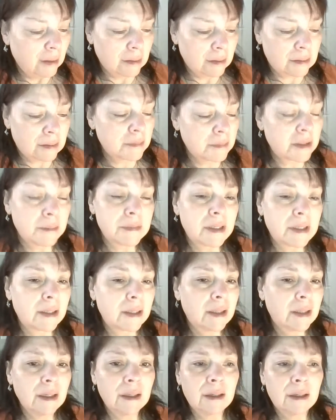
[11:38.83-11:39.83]
And sometimes I
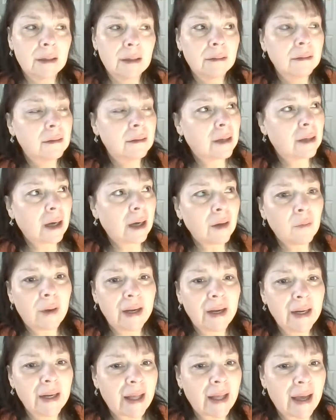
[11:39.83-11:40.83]
think, God,
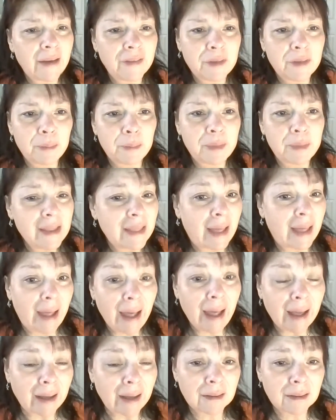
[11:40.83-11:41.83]
why did it have to be
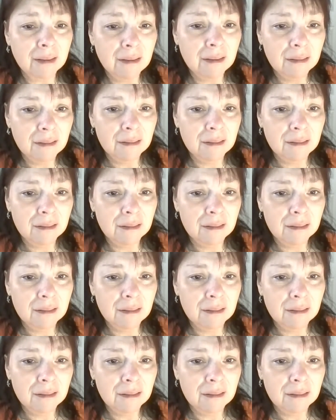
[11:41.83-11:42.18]
that?